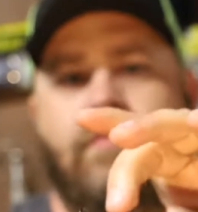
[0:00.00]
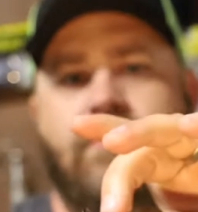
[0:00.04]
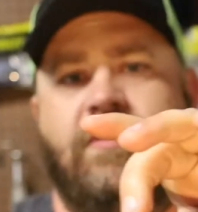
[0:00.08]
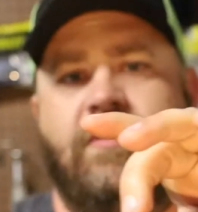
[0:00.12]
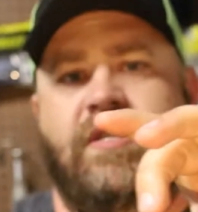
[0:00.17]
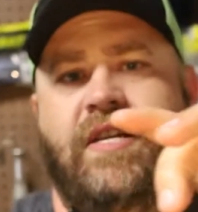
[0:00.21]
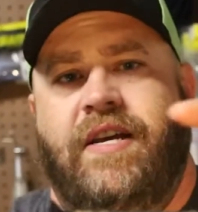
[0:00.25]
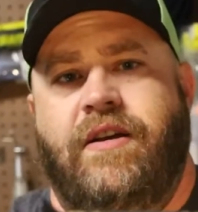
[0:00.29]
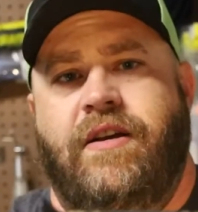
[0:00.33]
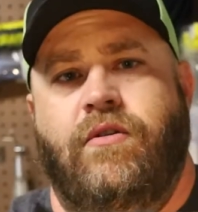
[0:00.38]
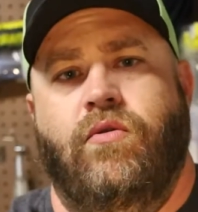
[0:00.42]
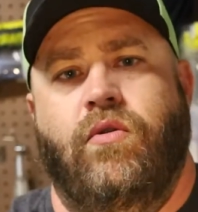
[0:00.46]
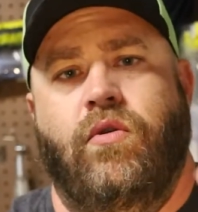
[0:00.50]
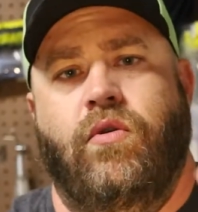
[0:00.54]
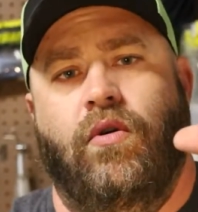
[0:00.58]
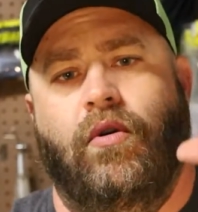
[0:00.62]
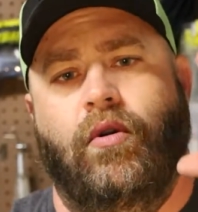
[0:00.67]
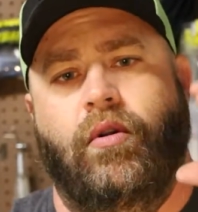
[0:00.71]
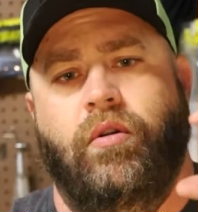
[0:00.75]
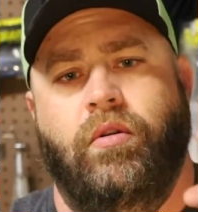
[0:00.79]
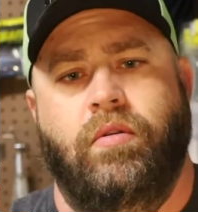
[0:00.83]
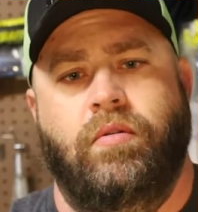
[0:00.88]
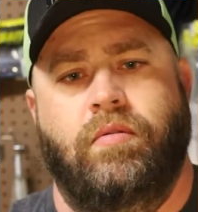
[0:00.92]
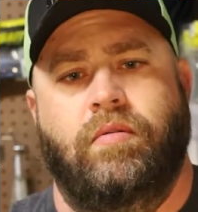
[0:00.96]

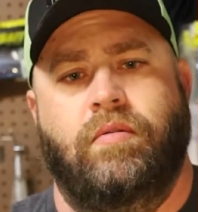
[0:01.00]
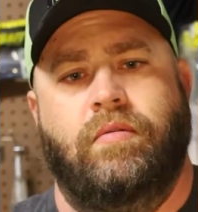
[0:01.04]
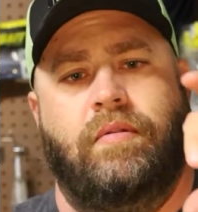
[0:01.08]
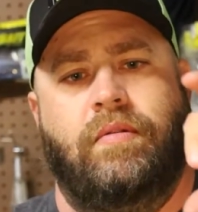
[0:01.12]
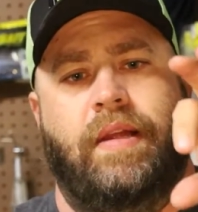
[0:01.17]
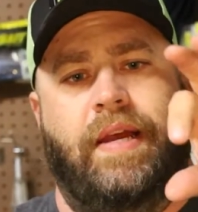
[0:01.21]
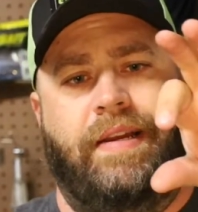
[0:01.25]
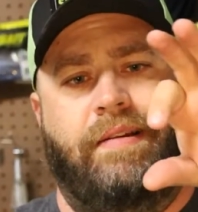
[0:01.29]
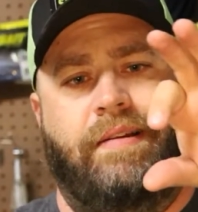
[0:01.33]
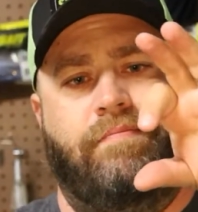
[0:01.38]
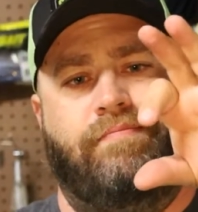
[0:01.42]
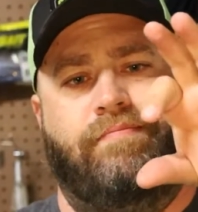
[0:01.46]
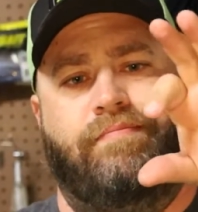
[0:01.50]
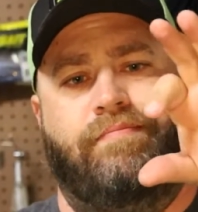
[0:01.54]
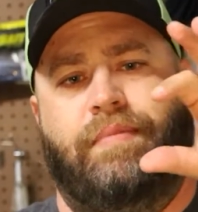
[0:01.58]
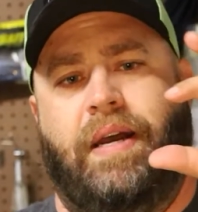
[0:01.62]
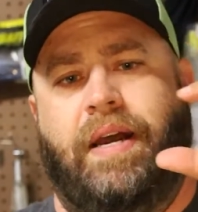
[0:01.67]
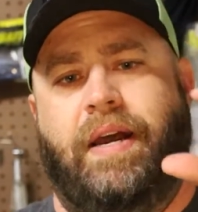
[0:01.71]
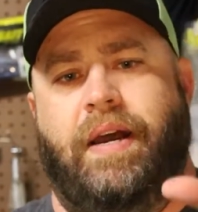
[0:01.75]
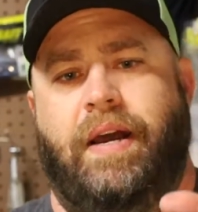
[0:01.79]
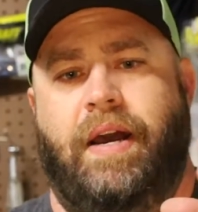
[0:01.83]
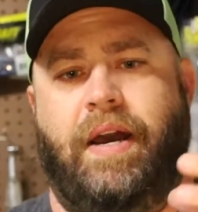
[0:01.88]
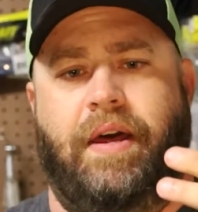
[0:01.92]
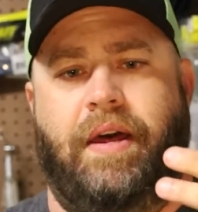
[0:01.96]
single, like
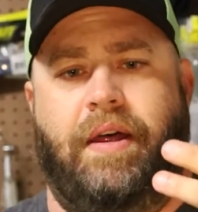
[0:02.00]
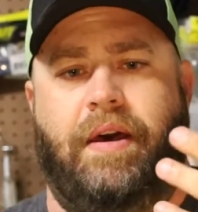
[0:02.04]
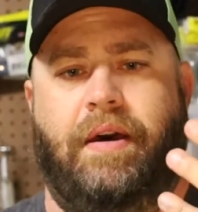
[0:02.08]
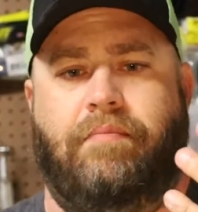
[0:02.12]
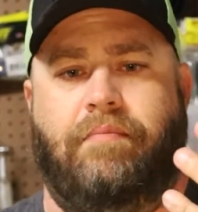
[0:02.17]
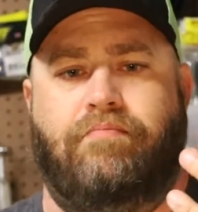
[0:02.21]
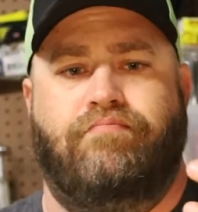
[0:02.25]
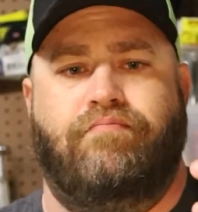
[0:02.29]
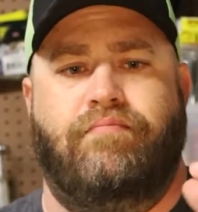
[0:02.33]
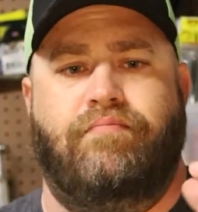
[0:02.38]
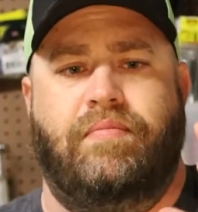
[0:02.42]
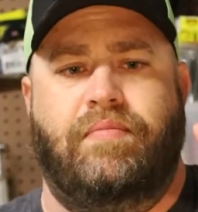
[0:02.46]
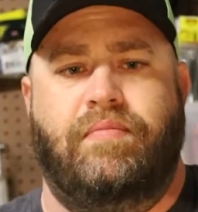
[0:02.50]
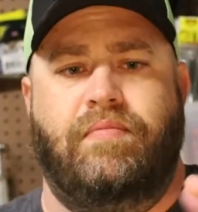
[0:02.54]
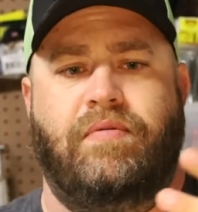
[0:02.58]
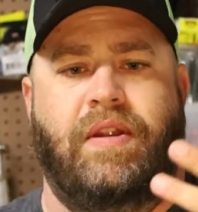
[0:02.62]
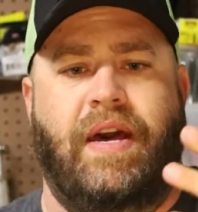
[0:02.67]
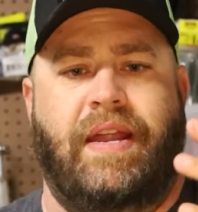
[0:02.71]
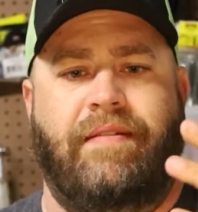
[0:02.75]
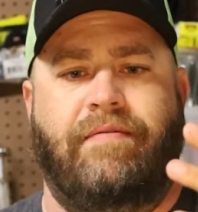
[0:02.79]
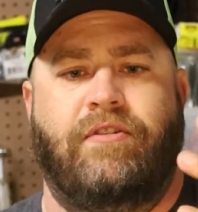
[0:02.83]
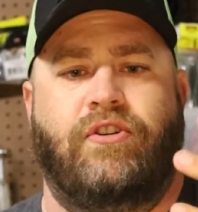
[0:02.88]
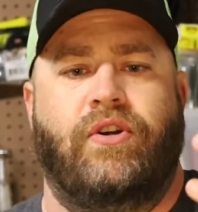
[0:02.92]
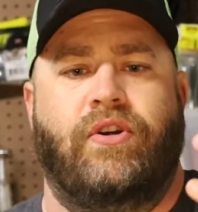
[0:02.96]
I'm
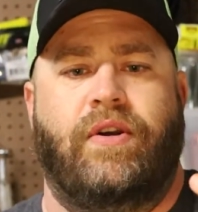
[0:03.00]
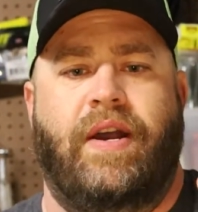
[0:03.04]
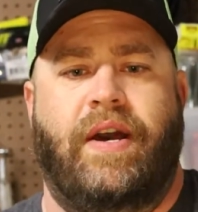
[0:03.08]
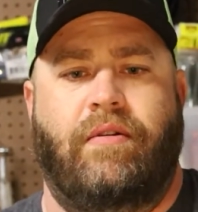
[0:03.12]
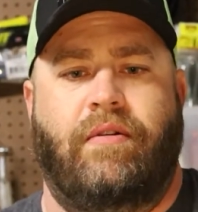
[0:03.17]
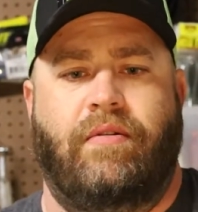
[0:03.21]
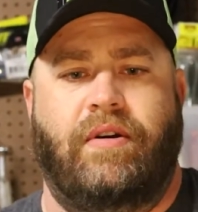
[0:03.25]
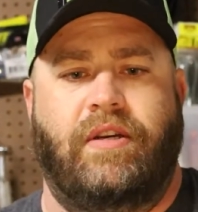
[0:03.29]
not even sure how to